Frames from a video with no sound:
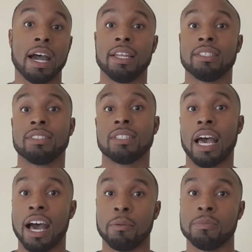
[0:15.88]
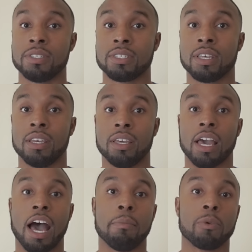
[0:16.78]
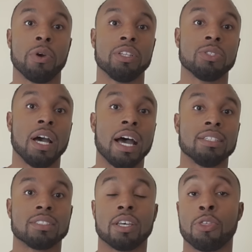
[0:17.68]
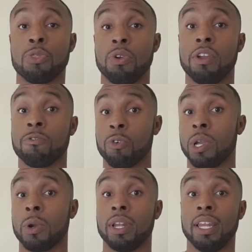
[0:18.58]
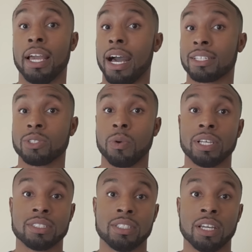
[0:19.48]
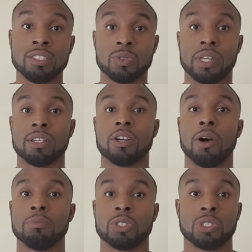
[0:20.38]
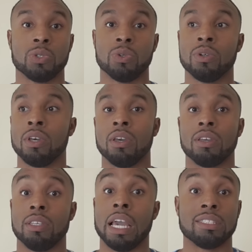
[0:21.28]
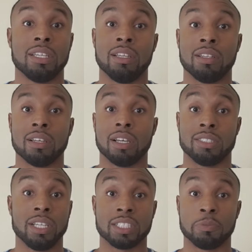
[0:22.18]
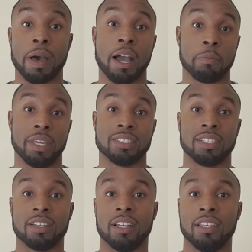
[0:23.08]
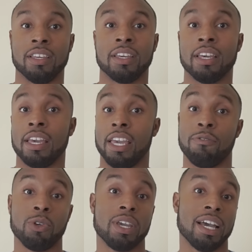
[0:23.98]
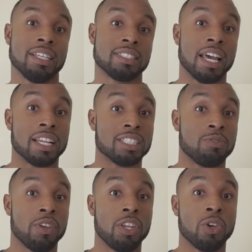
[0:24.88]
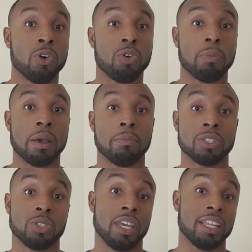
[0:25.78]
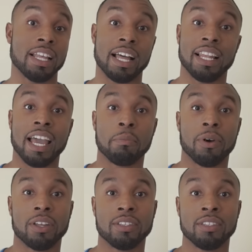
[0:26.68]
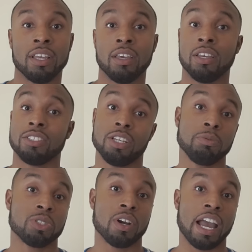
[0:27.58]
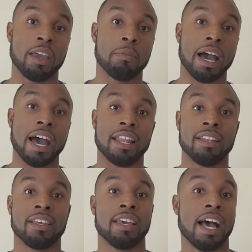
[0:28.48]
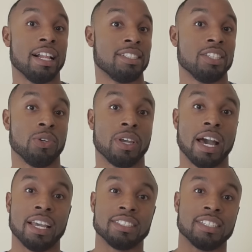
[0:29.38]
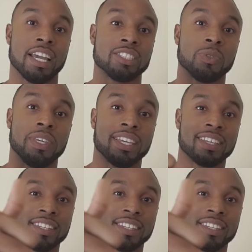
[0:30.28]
and it's abs. I'm going to answer 3 frequently asked questions when it comes to getting a six-pack basically. If you guys like this video, remember to hit that like button, subscribe, and I'll see you guys next week.